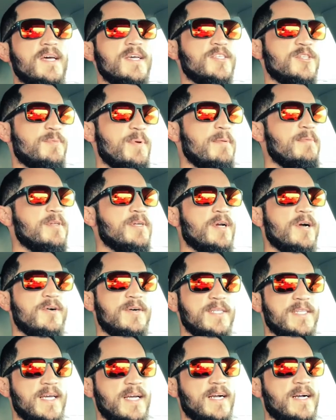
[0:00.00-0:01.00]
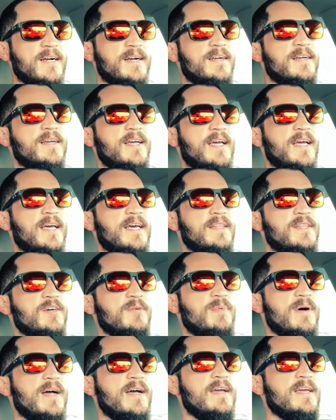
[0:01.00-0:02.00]
So people are going there and
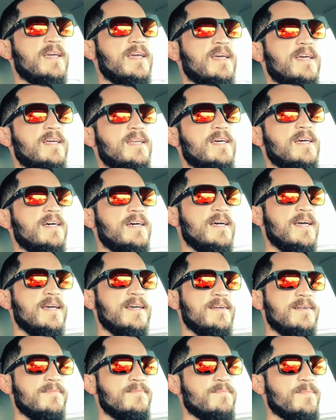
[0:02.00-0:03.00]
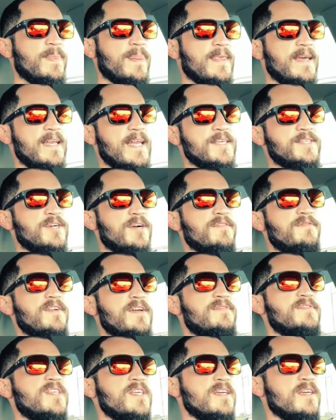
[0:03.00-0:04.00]
they'll buy in an
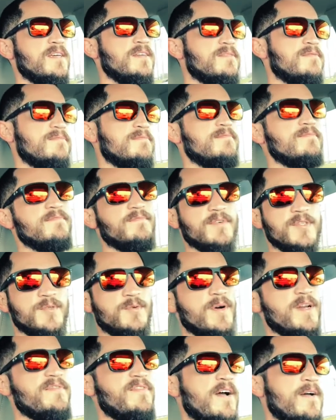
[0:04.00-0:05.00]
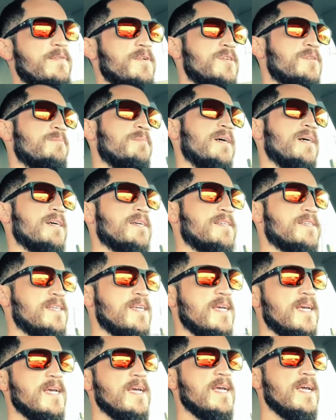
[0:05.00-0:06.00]
SR-15 for
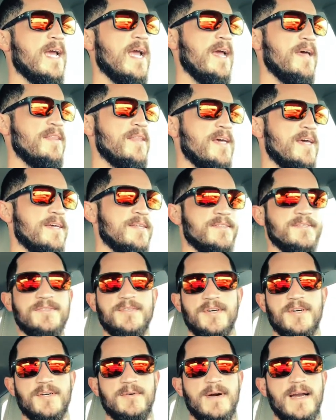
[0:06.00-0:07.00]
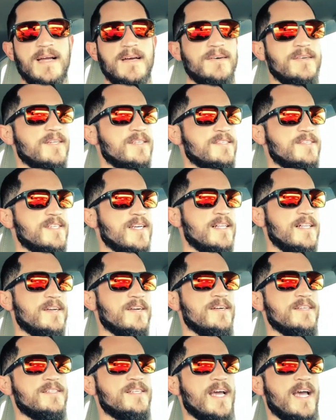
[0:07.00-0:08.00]
$2,500 and then turn around and sell it
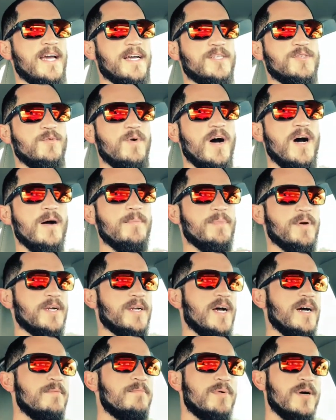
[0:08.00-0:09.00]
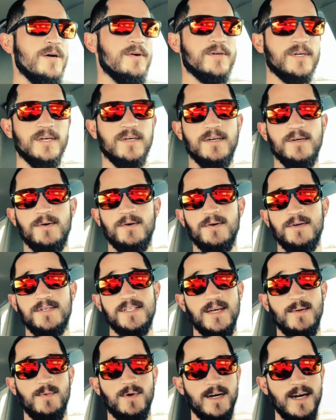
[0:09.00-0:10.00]
on TaxSwap or GunBroker or
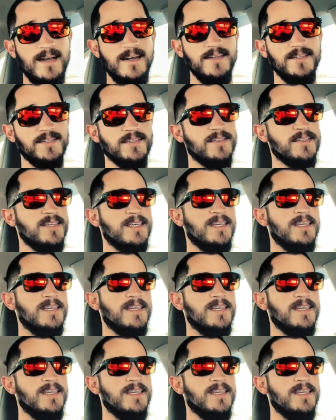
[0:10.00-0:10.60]
somewhere else